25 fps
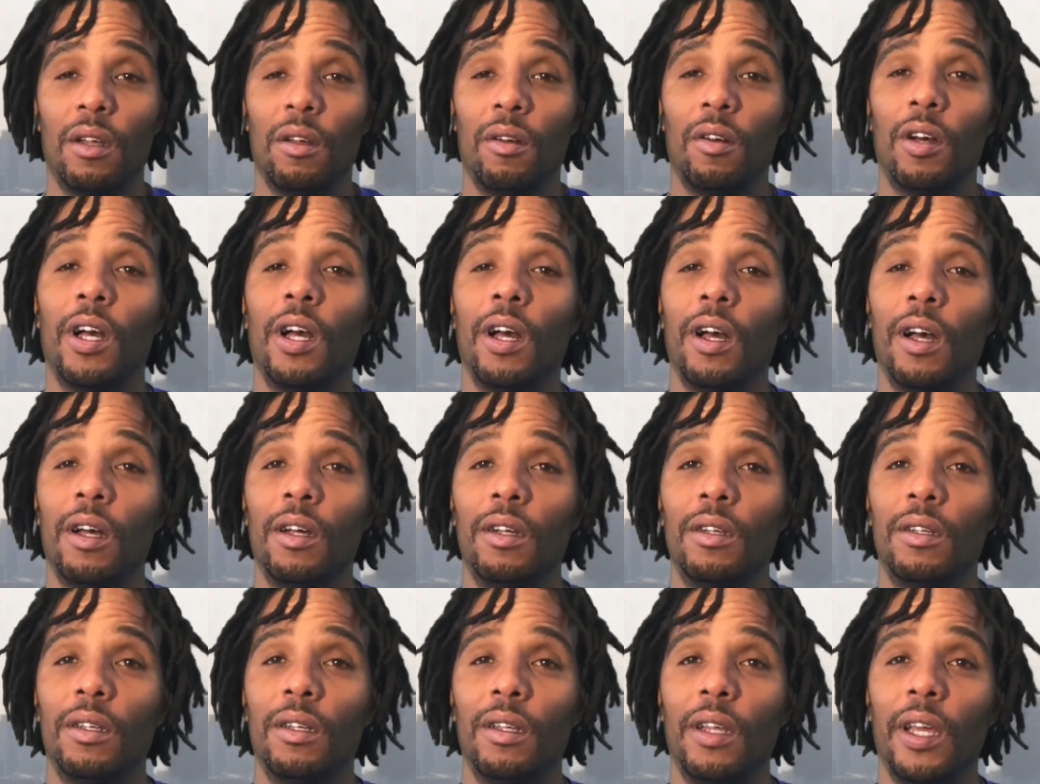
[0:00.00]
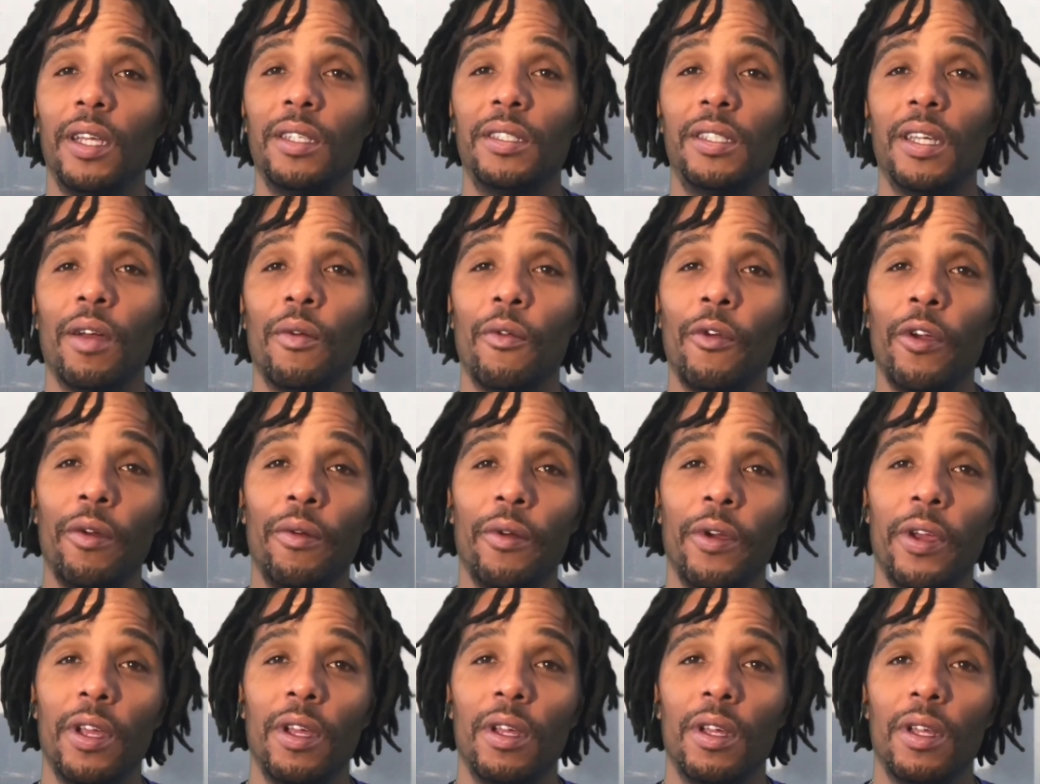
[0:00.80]
Wow. ASAP
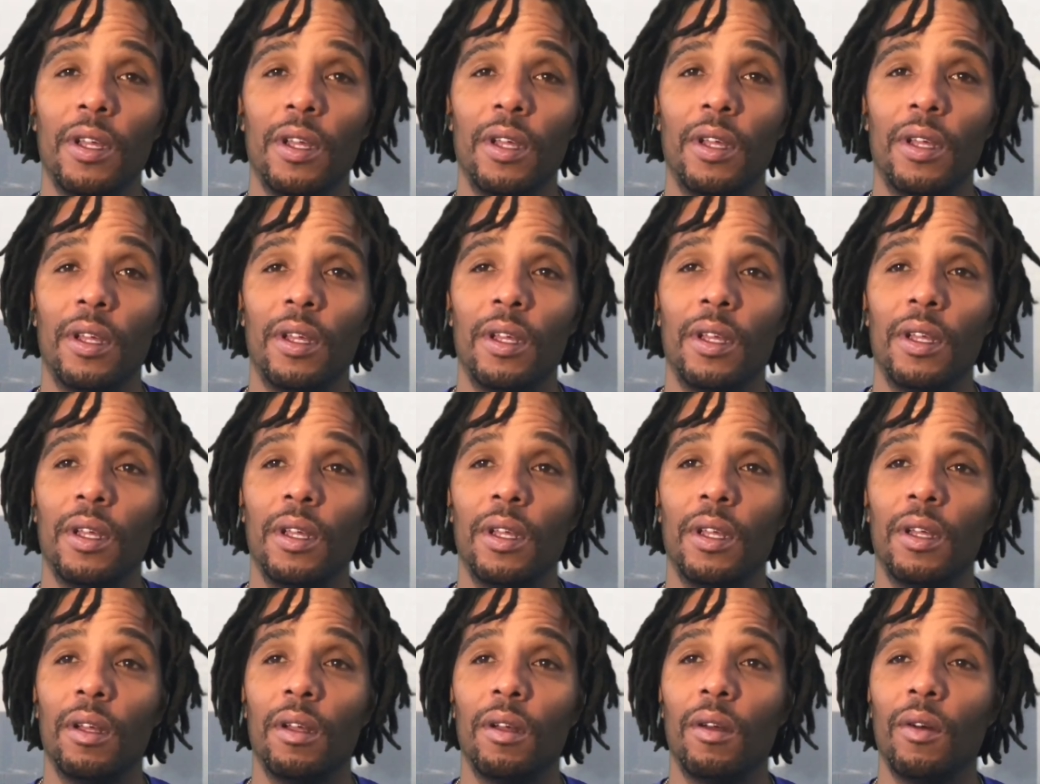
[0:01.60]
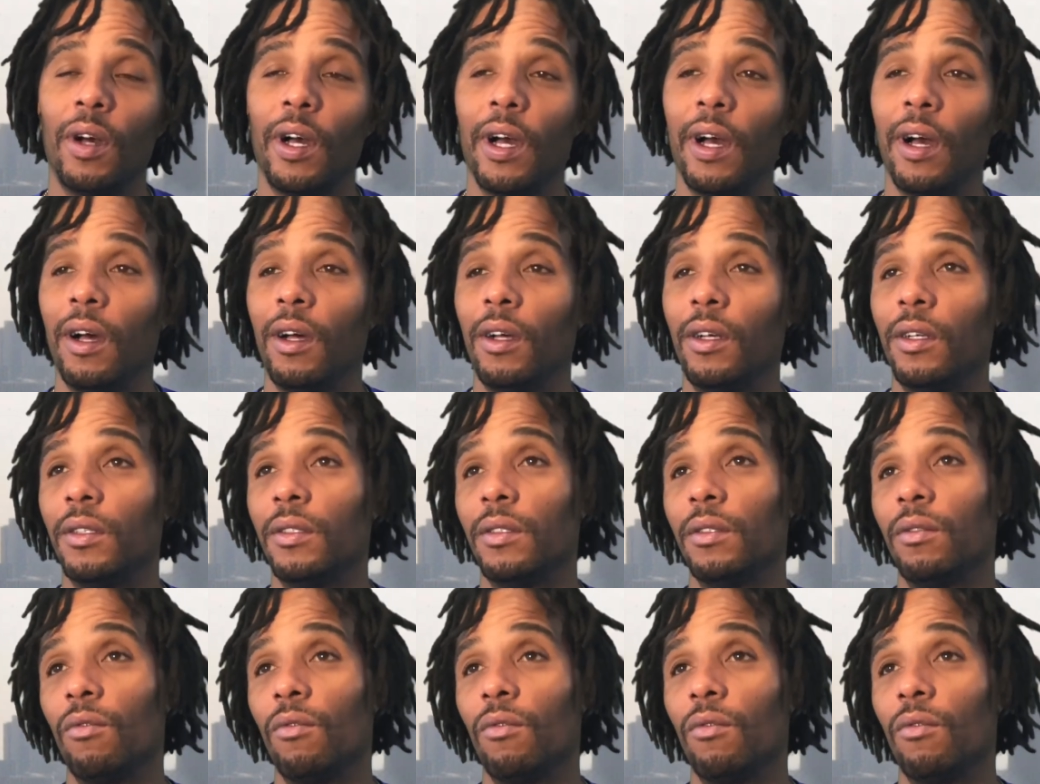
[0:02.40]
Riri. Wow.